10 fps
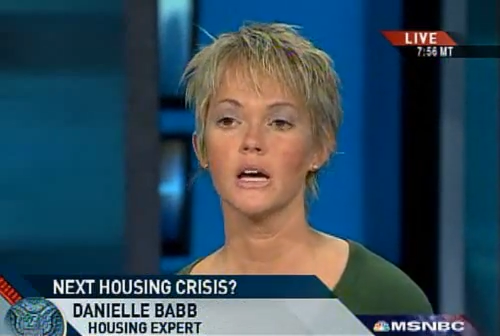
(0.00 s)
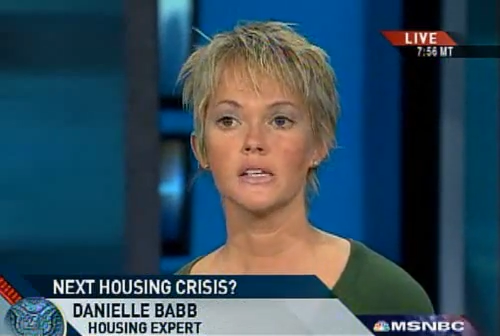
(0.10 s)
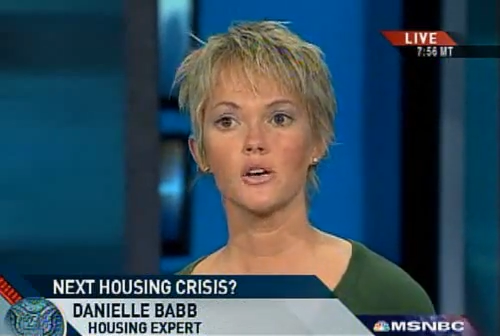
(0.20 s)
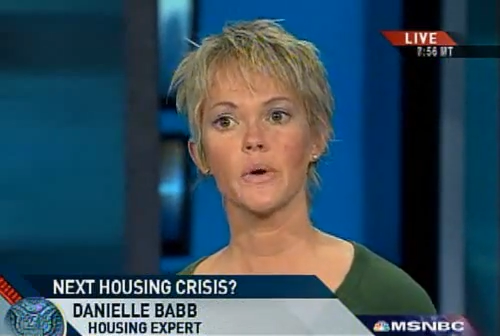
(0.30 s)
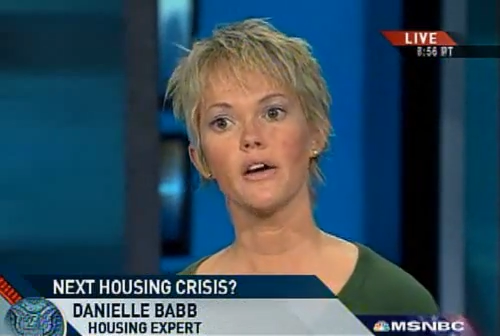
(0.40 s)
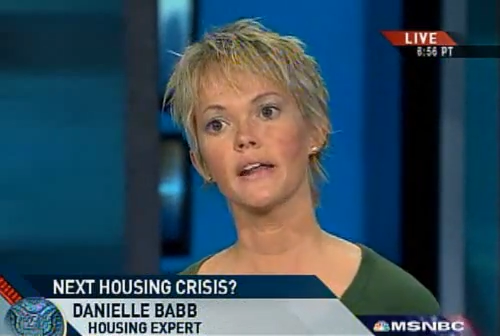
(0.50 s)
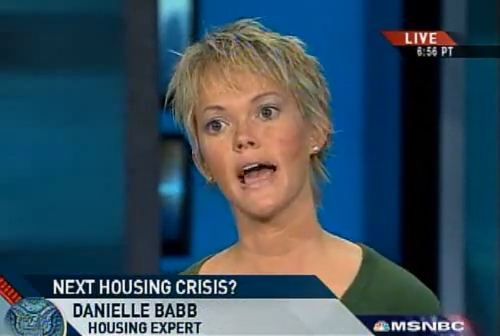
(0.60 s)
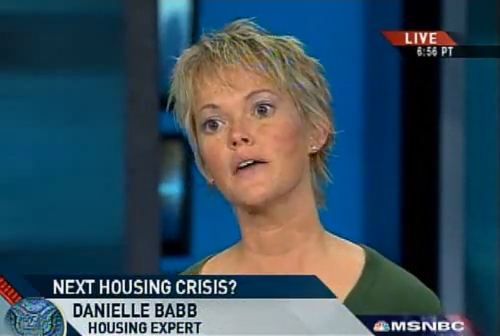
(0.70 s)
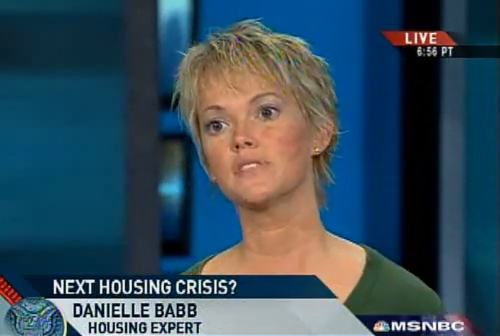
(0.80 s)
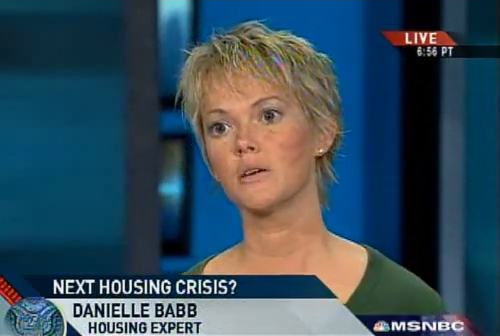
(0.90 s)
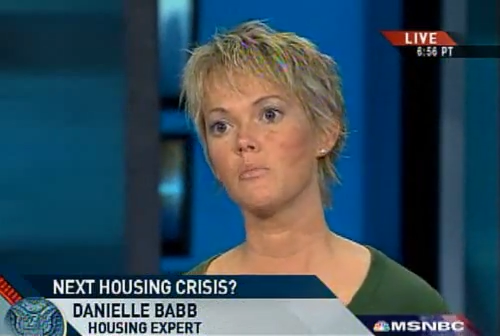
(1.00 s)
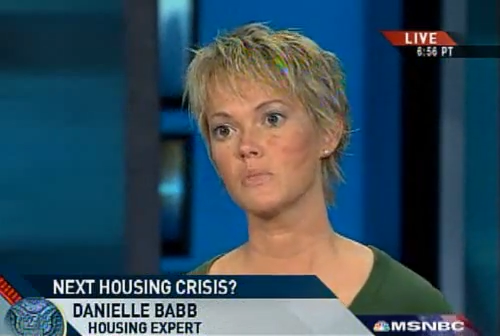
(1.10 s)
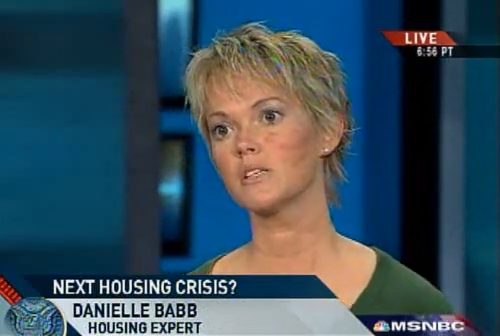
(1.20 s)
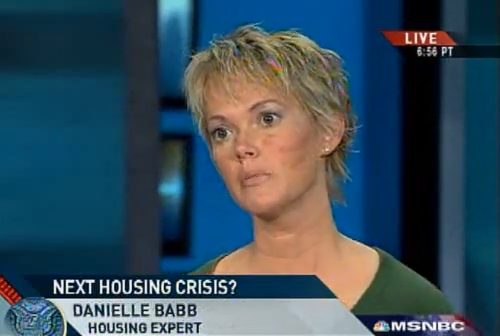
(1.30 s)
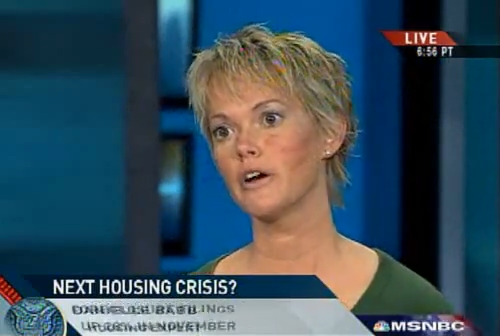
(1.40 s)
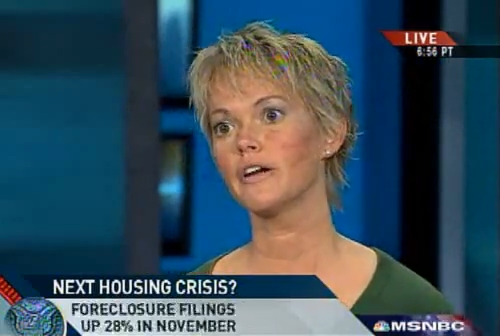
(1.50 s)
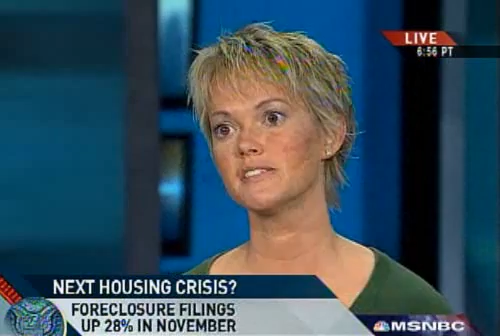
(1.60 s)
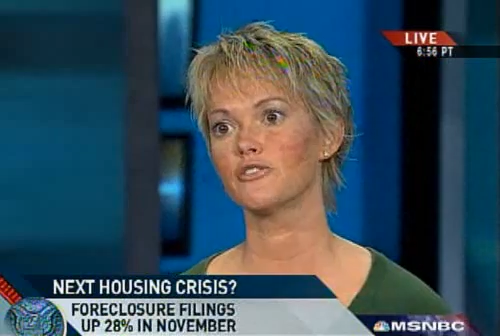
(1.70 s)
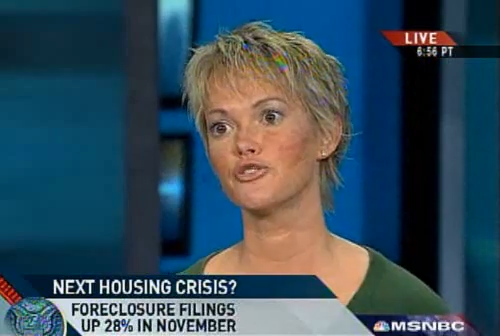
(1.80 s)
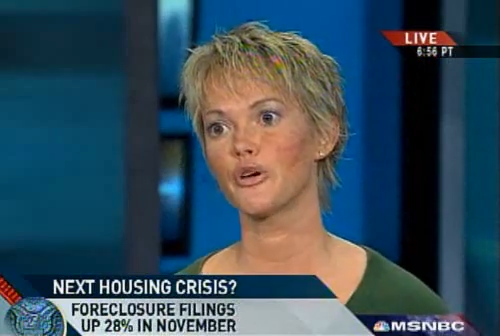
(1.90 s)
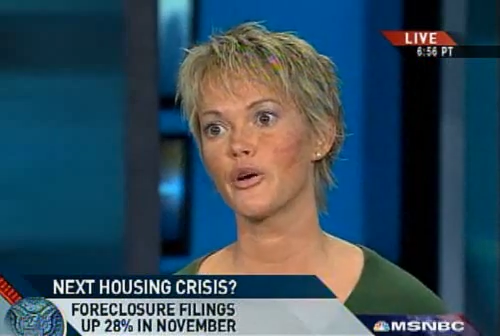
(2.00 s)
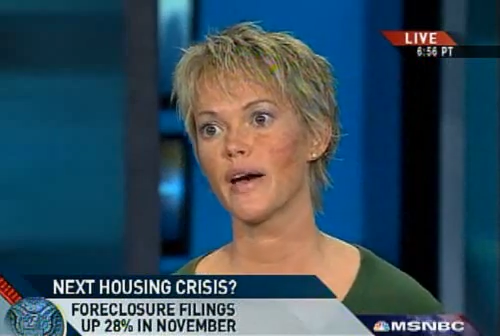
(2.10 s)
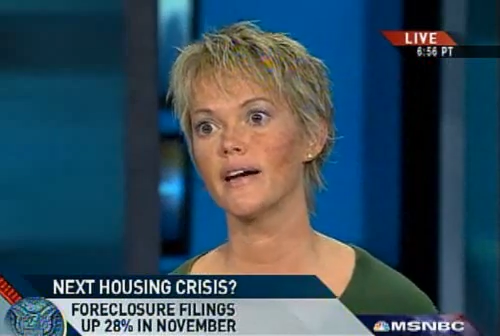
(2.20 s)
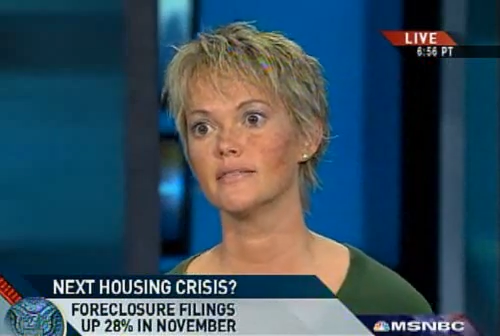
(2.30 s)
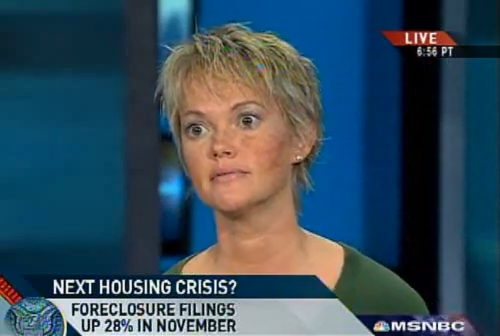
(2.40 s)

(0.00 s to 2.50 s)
So we already have some areas that are doing okay.